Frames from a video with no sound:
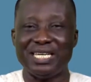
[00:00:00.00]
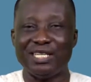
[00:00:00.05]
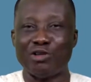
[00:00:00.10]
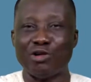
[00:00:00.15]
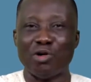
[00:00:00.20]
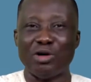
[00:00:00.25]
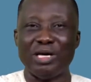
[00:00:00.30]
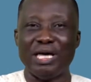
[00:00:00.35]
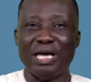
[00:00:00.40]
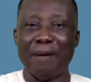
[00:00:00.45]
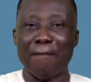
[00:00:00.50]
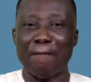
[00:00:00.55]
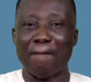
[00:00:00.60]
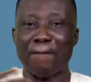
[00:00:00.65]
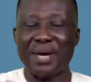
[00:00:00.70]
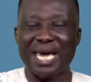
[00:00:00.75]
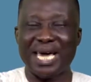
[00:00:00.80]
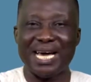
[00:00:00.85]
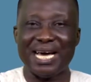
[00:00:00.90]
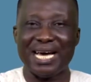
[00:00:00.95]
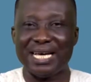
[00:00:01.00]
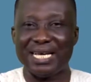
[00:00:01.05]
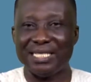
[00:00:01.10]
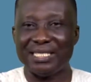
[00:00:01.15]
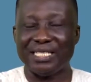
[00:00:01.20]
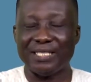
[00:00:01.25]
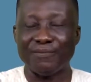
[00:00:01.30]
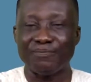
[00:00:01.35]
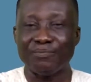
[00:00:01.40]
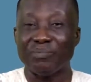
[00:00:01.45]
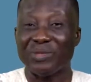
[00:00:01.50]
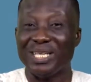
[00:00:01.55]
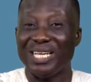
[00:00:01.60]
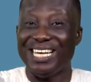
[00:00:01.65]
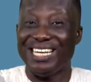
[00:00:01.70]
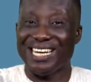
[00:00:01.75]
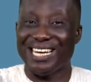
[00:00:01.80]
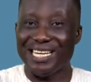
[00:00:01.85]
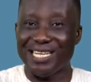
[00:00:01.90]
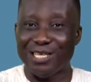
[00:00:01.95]
or impaired
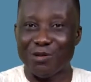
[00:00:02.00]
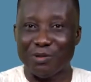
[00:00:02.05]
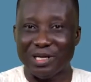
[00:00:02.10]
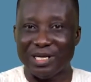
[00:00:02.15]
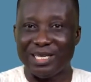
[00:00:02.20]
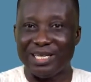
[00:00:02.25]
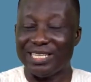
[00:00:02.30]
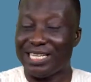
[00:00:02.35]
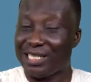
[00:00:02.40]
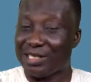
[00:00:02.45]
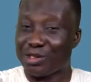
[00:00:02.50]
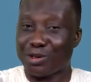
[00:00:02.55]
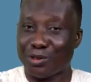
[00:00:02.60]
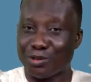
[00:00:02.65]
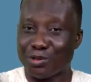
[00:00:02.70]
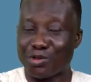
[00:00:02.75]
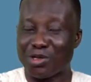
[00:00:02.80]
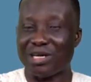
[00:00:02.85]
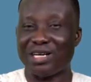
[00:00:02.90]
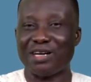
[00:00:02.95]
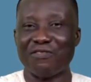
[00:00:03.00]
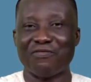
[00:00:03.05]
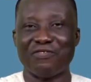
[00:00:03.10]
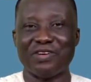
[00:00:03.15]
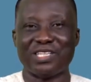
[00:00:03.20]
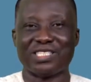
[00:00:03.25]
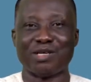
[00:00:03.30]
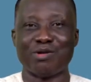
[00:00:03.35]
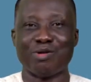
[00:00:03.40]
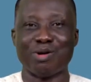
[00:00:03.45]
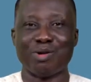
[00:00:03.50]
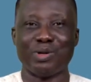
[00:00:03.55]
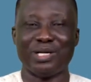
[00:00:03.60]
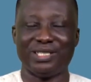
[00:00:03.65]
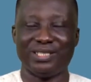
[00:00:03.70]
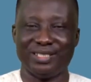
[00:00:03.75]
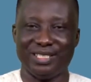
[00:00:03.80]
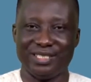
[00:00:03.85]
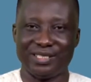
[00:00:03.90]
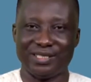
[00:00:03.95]
in any way, that also can affect our
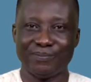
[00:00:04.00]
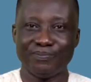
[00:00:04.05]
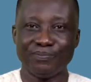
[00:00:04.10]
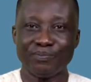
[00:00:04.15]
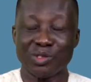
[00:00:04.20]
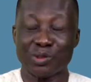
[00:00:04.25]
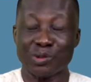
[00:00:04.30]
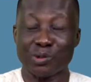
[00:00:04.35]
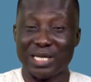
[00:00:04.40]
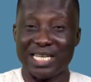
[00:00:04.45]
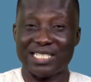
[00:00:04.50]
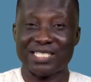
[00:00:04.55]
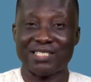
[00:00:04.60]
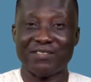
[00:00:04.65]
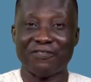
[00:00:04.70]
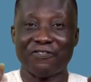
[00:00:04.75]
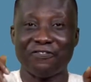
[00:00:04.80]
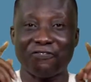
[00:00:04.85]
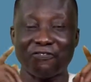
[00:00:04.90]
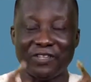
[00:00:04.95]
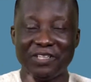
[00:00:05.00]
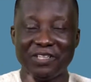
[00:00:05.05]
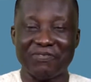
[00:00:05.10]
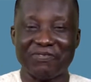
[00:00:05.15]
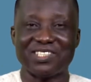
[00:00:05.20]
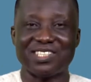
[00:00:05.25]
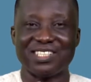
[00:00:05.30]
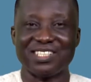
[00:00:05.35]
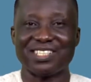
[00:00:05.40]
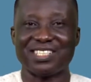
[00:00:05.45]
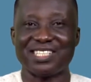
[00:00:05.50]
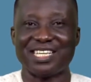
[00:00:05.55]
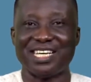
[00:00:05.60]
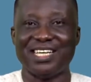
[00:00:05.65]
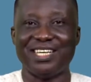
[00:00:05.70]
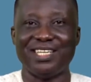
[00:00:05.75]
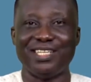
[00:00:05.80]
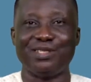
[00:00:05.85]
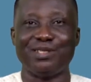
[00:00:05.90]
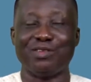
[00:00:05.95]
wellness. So that's the fifth
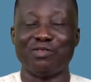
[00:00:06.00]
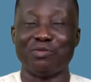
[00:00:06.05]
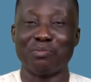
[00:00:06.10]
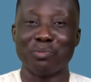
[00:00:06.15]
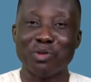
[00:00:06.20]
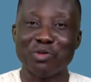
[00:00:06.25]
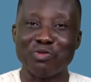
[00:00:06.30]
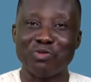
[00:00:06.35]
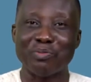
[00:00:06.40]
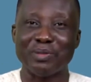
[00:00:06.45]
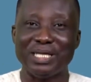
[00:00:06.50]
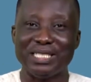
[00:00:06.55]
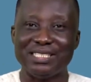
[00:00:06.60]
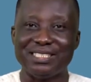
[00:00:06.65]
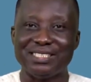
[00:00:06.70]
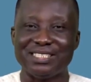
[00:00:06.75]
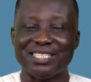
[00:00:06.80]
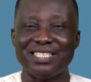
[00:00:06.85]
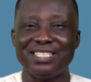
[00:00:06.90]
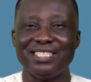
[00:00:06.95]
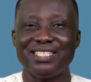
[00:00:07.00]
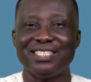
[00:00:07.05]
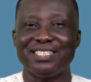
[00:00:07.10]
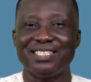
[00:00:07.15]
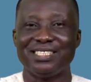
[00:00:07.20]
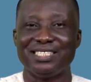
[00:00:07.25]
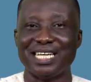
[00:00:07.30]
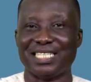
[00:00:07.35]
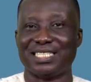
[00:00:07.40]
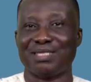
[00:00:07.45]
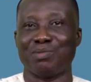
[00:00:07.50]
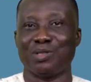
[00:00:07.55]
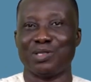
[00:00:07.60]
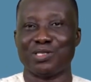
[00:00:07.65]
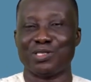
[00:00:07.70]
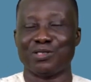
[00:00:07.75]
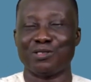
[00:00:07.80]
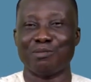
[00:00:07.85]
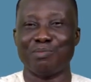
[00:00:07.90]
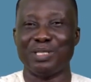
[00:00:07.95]
kind of movement that
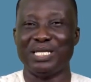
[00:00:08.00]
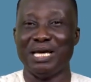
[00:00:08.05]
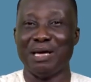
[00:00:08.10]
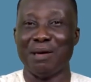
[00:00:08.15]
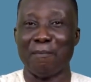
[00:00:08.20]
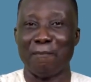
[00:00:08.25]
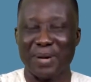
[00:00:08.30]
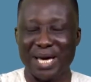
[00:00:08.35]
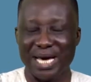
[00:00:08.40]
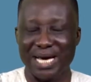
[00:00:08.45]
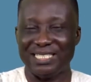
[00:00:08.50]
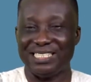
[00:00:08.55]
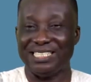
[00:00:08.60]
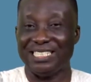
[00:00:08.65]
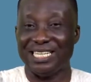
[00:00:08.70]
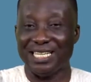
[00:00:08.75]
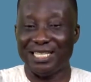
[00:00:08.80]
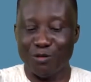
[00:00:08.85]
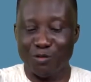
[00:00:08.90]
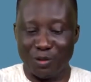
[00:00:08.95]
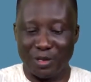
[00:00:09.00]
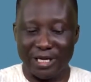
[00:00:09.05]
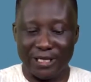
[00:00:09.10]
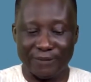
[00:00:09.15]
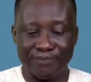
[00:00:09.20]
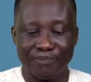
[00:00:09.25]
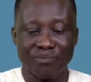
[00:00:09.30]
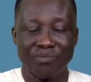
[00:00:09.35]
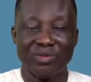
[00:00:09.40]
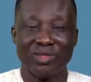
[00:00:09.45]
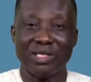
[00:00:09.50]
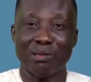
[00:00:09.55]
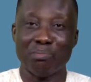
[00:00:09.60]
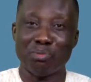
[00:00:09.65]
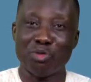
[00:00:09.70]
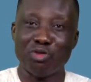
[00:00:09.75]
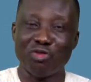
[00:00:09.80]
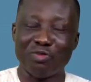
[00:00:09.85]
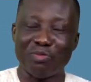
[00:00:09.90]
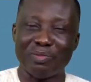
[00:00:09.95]
must not be impaired in any way. The
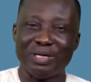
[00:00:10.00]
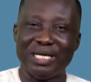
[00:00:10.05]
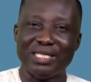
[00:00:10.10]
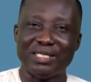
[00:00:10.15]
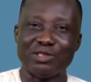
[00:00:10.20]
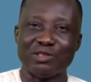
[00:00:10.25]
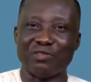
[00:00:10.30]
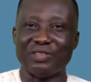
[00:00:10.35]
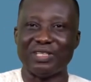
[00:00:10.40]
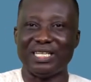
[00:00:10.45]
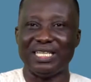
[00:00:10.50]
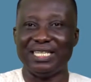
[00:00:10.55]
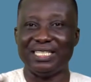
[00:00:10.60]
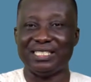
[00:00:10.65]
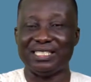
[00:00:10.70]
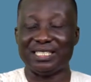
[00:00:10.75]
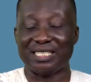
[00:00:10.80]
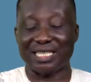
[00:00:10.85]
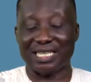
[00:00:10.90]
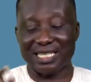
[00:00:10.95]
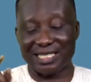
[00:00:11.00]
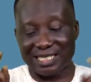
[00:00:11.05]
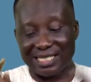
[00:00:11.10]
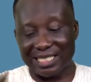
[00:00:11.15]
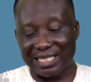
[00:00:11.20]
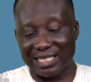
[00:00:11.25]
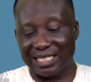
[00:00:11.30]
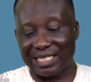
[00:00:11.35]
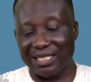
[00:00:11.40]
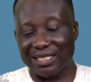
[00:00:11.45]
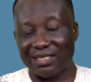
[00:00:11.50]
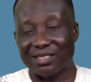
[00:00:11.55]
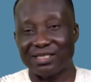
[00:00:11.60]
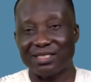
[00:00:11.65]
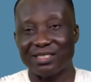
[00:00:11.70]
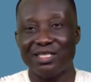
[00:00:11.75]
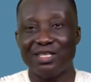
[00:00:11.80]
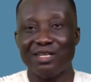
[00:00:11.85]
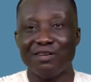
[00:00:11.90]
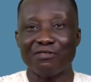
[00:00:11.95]
movement of electrical
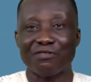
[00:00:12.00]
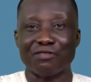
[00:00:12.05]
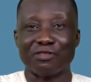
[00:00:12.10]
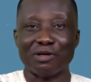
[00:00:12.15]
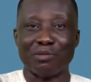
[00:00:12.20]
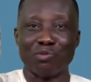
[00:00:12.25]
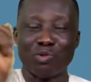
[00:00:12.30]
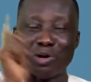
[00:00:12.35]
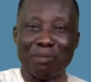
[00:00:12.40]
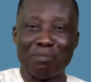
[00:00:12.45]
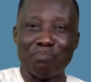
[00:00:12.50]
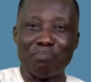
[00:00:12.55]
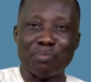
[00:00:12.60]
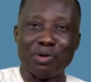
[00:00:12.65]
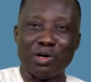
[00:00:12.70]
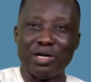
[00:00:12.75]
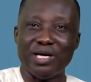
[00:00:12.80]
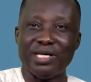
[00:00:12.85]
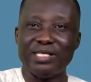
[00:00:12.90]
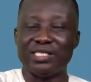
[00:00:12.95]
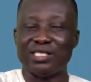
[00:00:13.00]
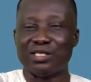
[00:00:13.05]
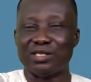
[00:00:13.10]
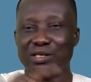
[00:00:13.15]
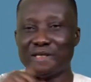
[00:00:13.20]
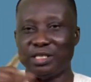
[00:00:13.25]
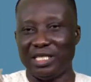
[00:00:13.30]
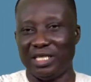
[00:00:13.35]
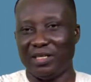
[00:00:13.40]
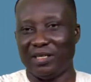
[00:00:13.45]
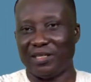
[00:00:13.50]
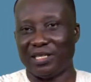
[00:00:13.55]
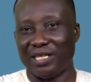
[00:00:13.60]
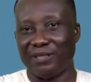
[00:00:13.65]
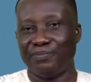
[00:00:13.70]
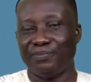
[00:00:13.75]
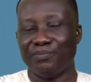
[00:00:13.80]
signals from one point to the other